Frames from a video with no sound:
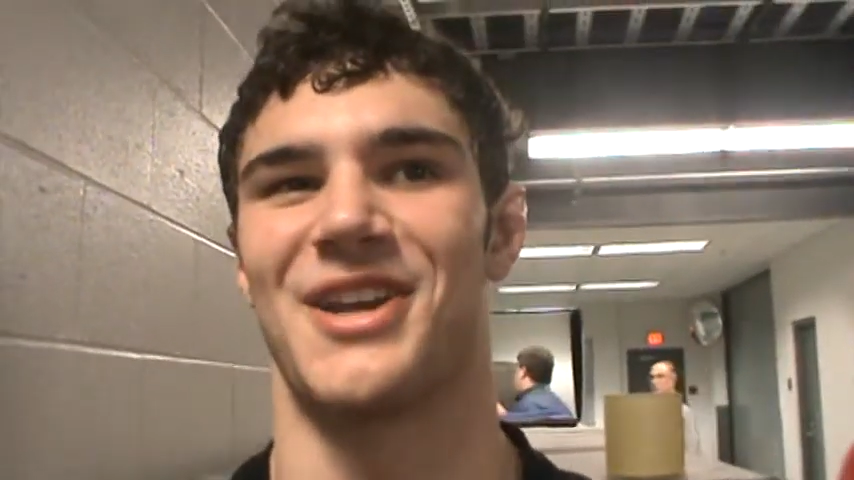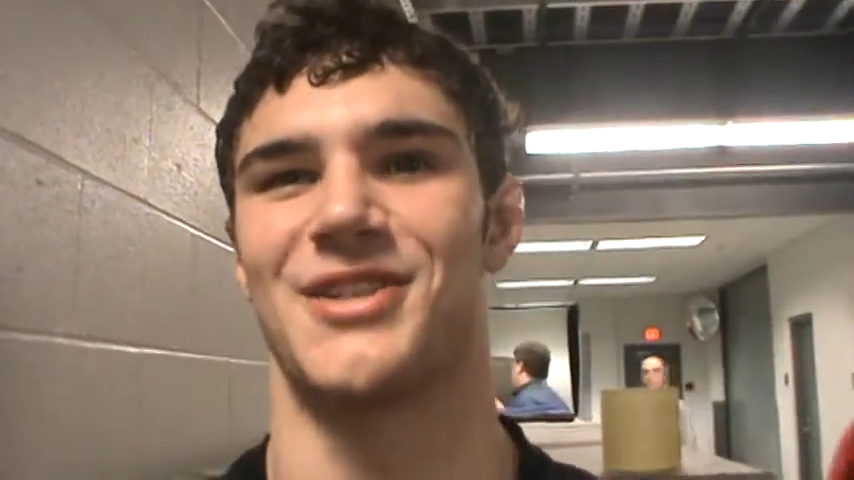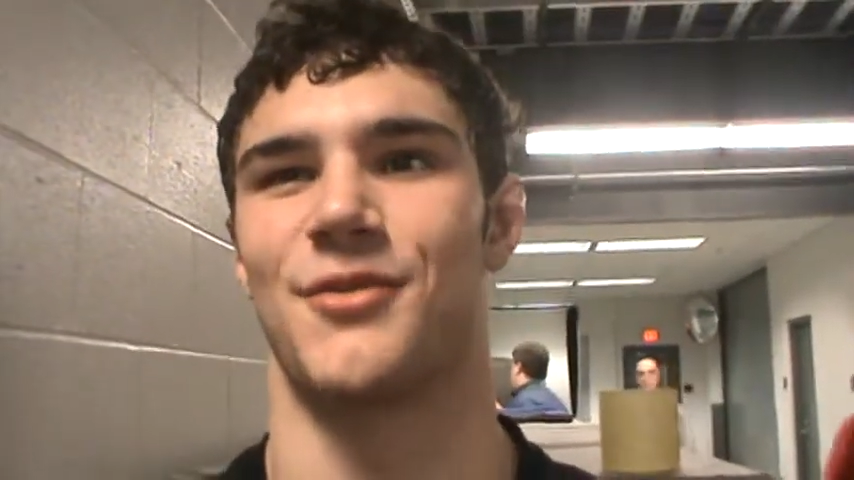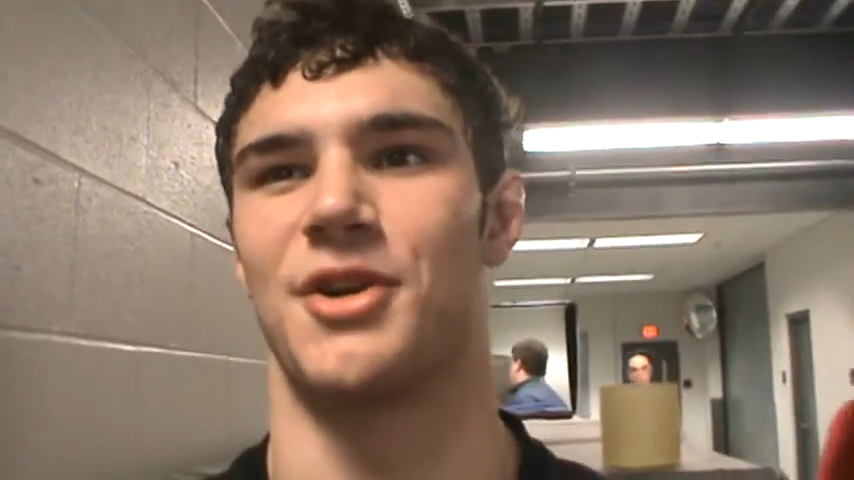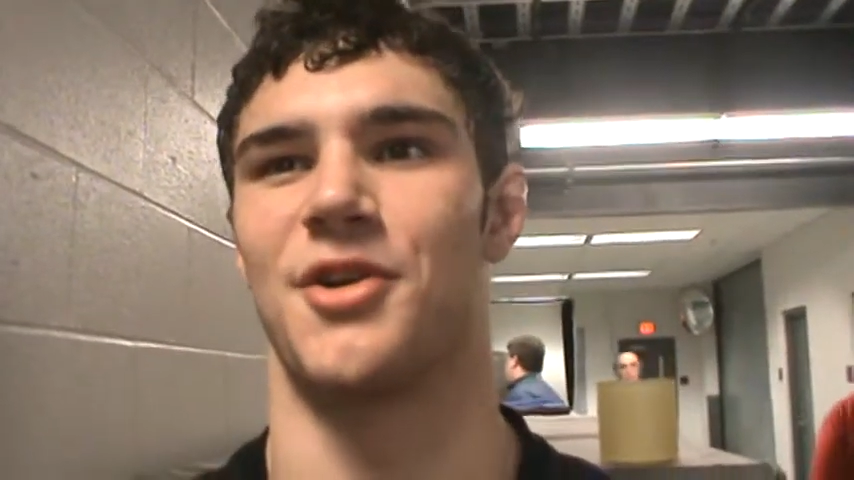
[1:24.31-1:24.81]

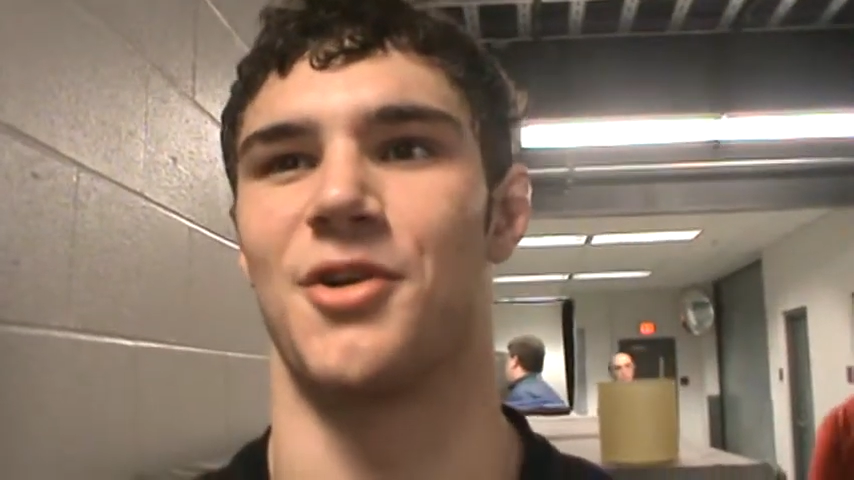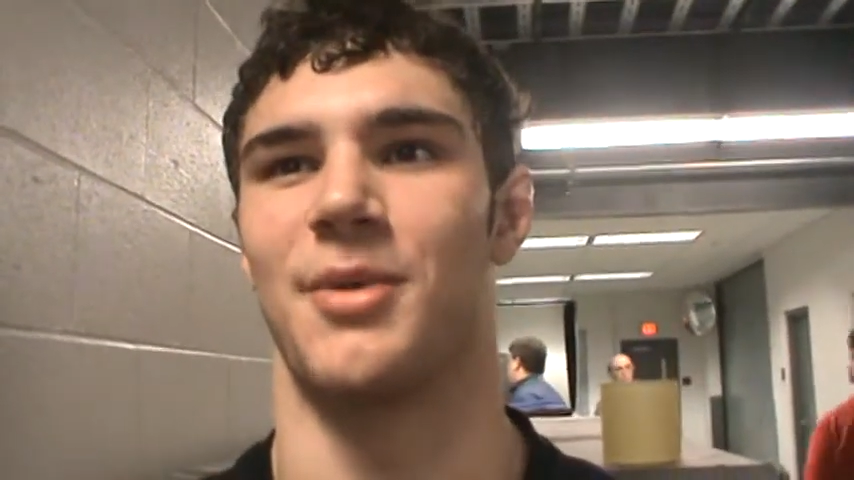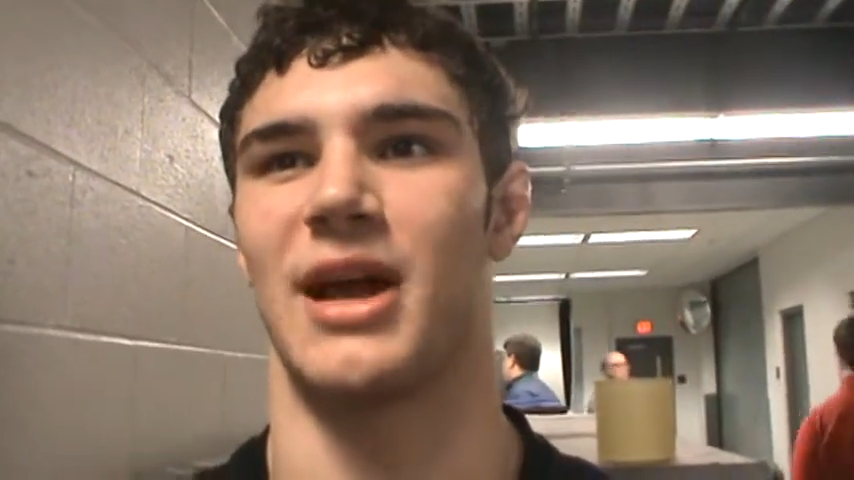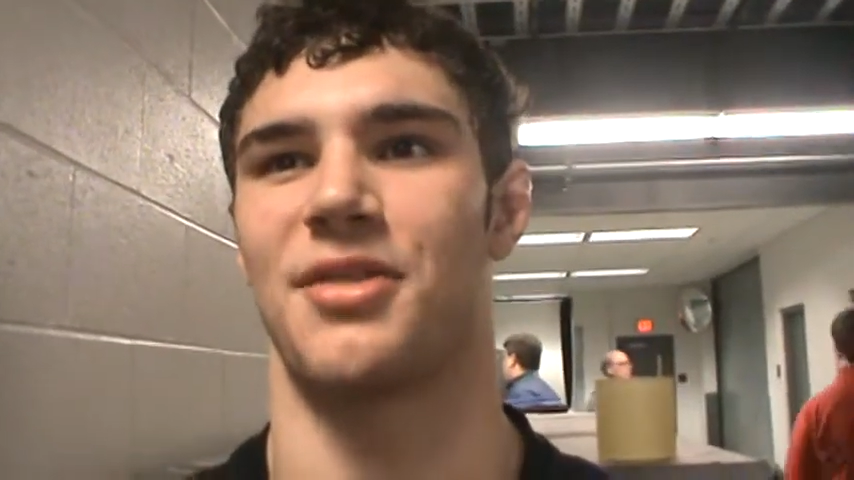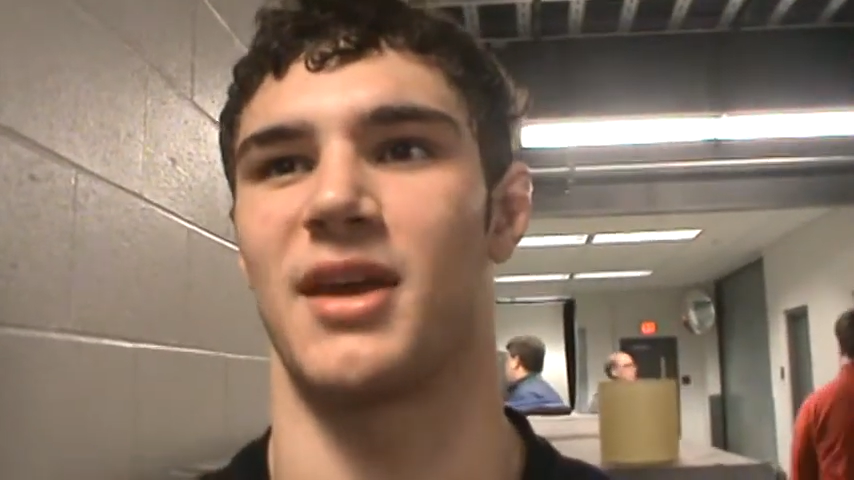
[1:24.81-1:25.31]
crazy if we do,
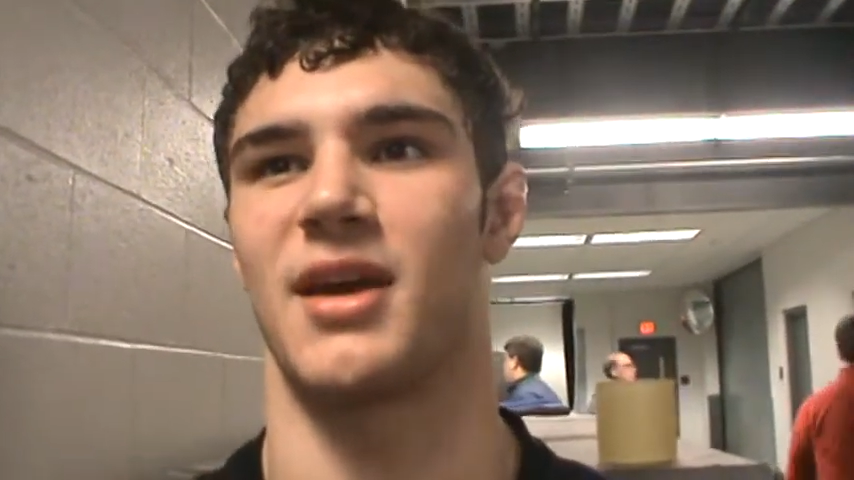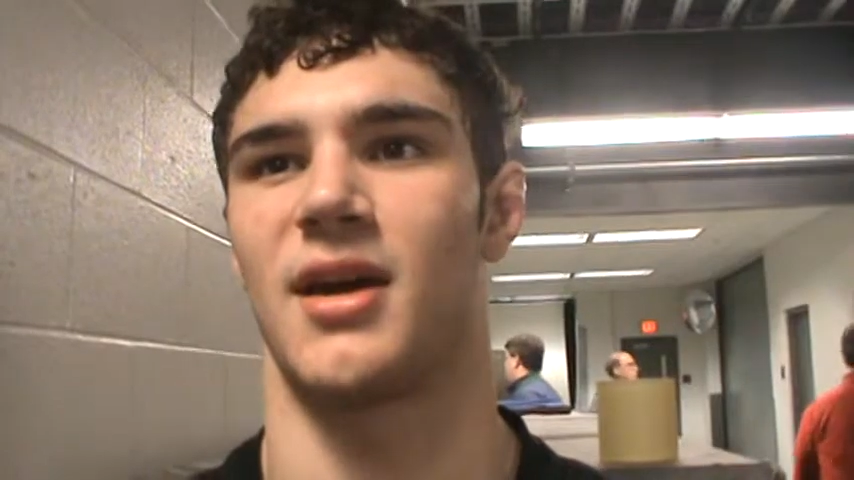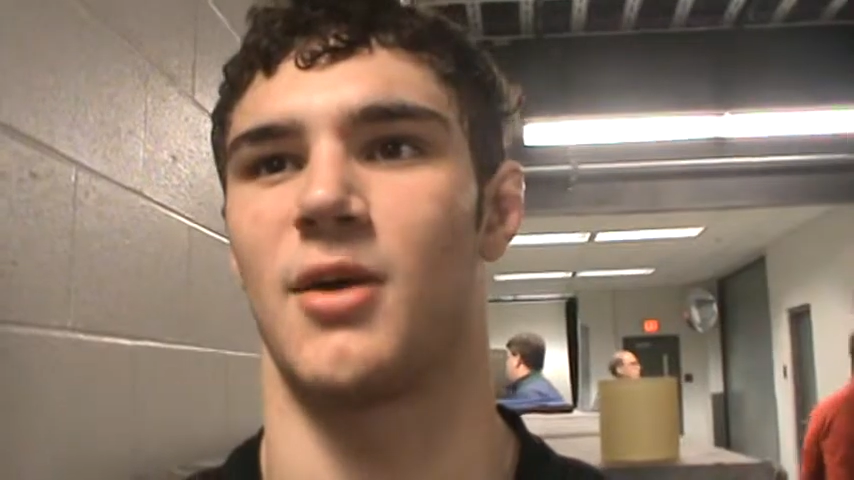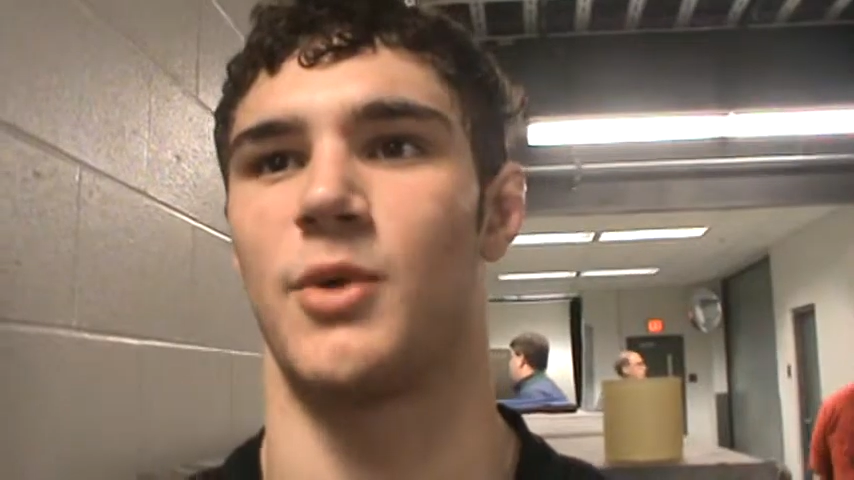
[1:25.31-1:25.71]
but I think uh,